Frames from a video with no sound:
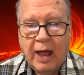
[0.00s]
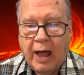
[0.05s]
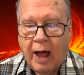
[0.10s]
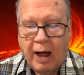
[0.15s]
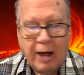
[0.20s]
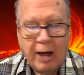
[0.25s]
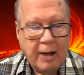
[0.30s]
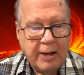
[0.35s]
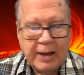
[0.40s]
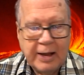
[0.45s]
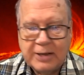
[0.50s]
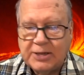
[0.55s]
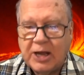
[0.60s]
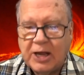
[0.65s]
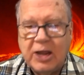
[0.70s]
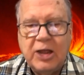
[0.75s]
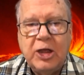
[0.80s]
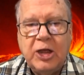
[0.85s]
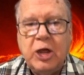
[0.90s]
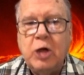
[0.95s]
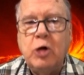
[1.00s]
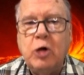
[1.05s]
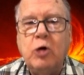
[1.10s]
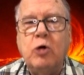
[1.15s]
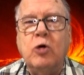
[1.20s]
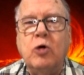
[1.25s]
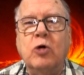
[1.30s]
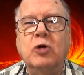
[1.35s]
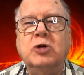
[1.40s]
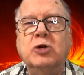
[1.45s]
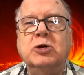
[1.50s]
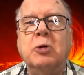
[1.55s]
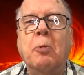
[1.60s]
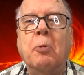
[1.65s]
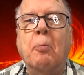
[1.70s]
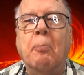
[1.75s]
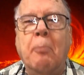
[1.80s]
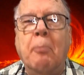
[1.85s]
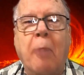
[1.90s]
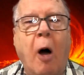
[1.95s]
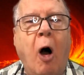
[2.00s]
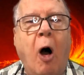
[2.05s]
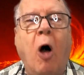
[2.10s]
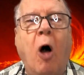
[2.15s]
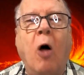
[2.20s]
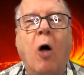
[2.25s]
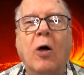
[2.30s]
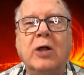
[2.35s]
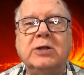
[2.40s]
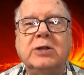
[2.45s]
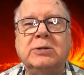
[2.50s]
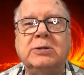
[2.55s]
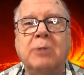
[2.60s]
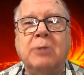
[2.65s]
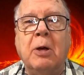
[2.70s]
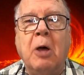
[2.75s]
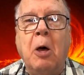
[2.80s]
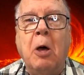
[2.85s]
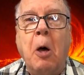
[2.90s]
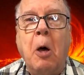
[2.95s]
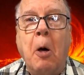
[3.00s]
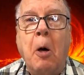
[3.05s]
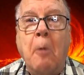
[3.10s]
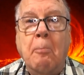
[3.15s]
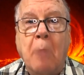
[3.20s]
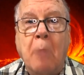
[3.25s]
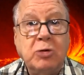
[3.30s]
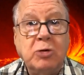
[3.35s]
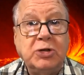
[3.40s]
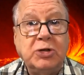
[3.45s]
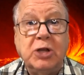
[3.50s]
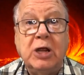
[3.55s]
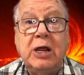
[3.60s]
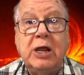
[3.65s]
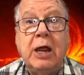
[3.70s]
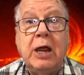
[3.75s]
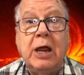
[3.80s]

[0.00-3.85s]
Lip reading: It's a huge ball. It's mostly